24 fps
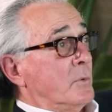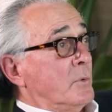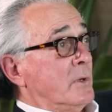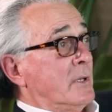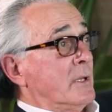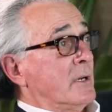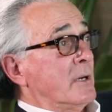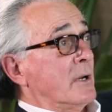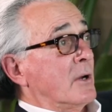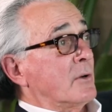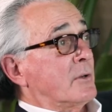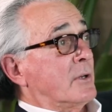we
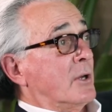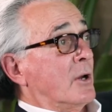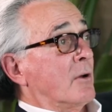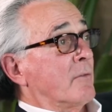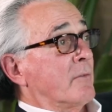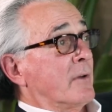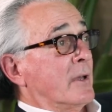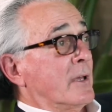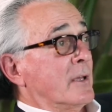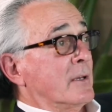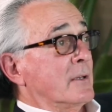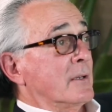get in our
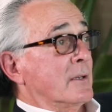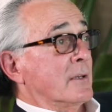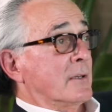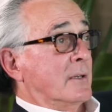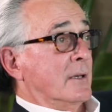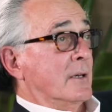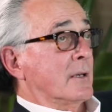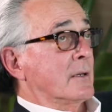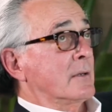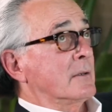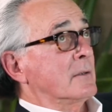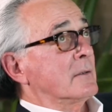caravan
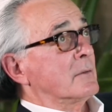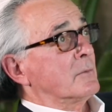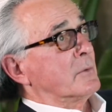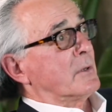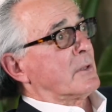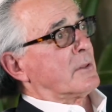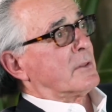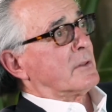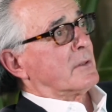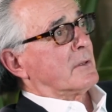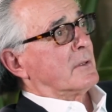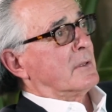again
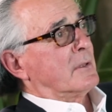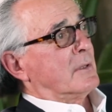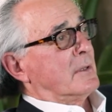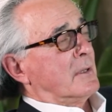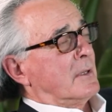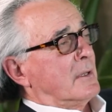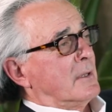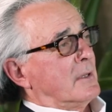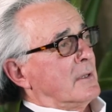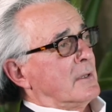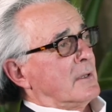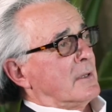with
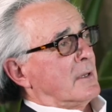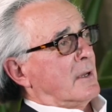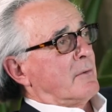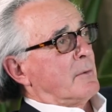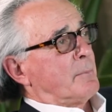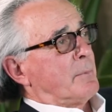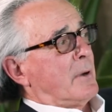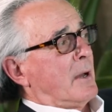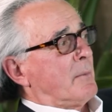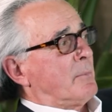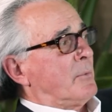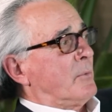
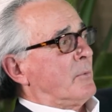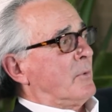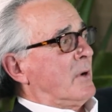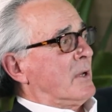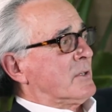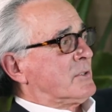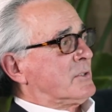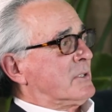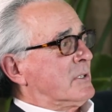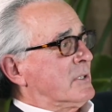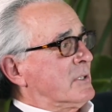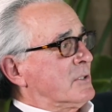every
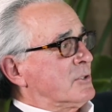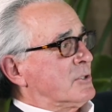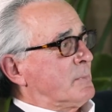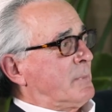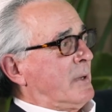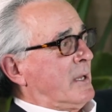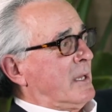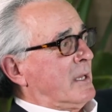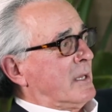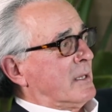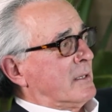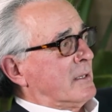paparazzi in
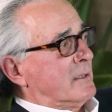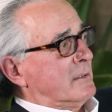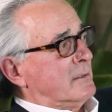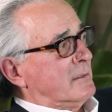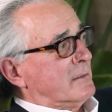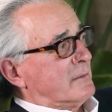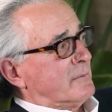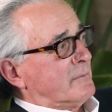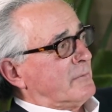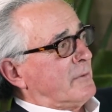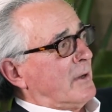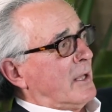
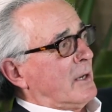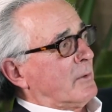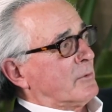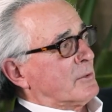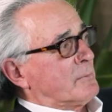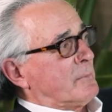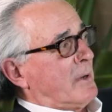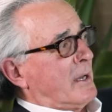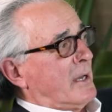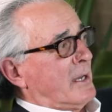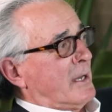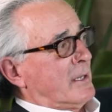Japan following
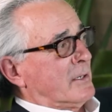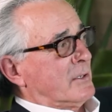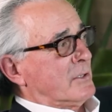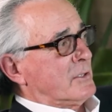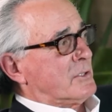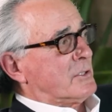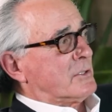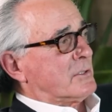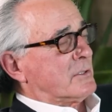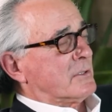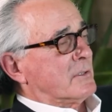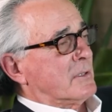in behind
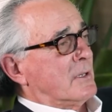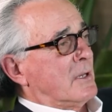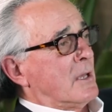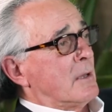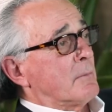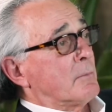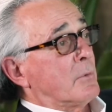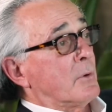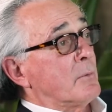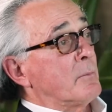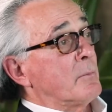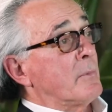us,
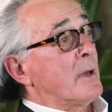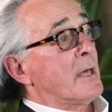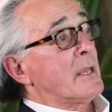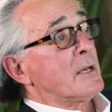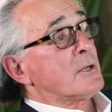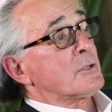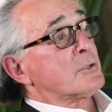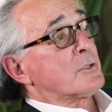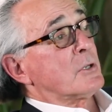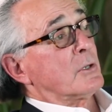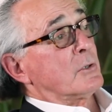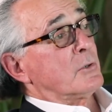but
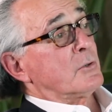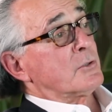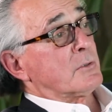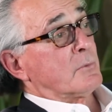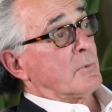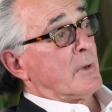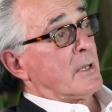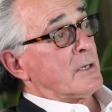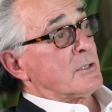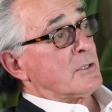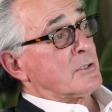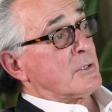managed to lose
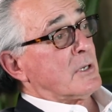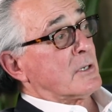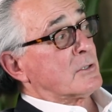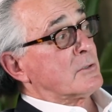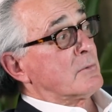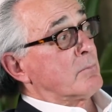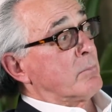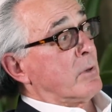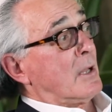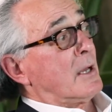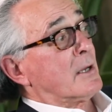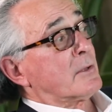We Managed to
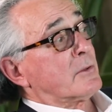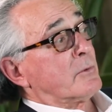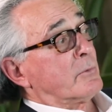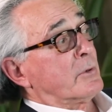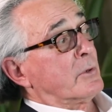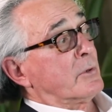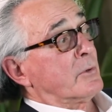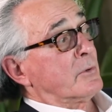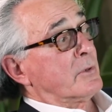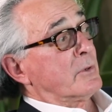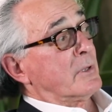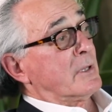actually block the
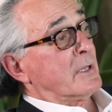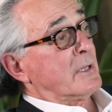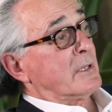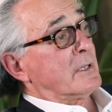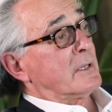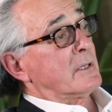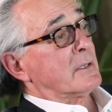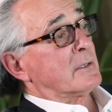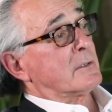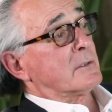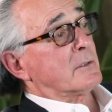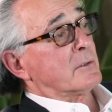road and
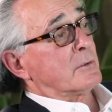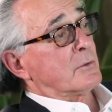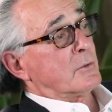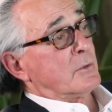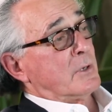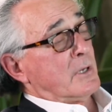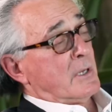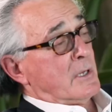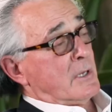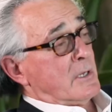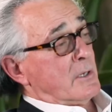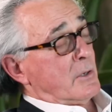get
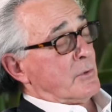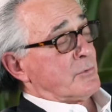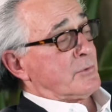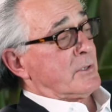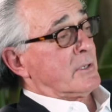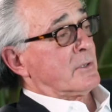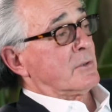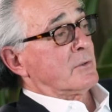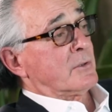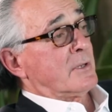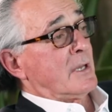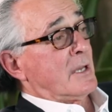to
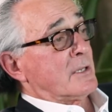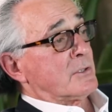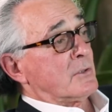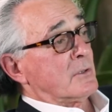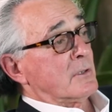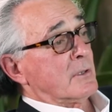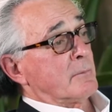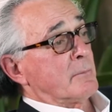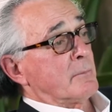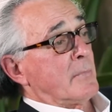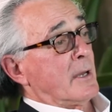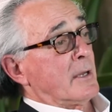Osaka
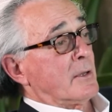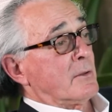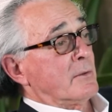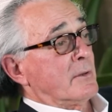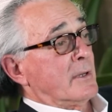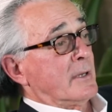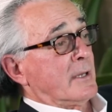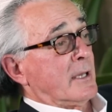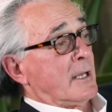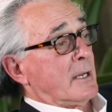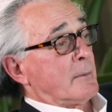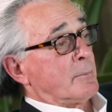Castle, and Michael
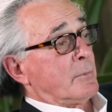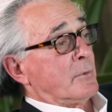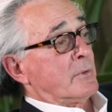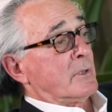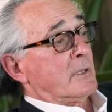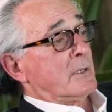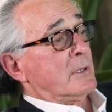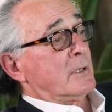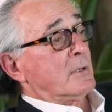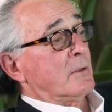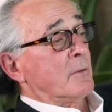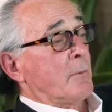and I got up on
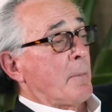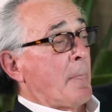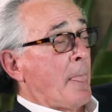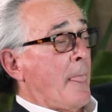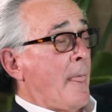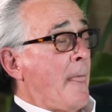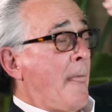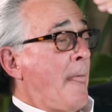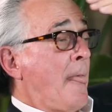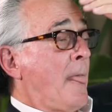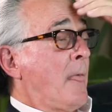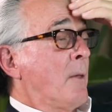the hill.
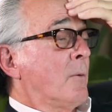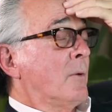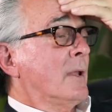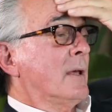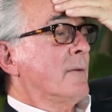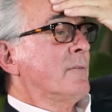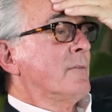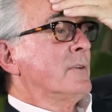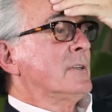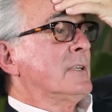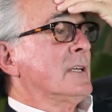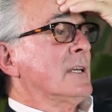Well,
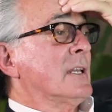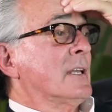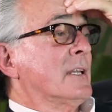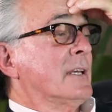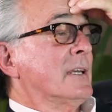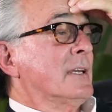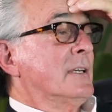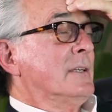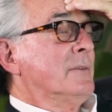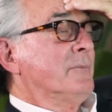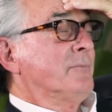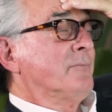
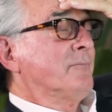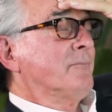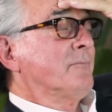evidently,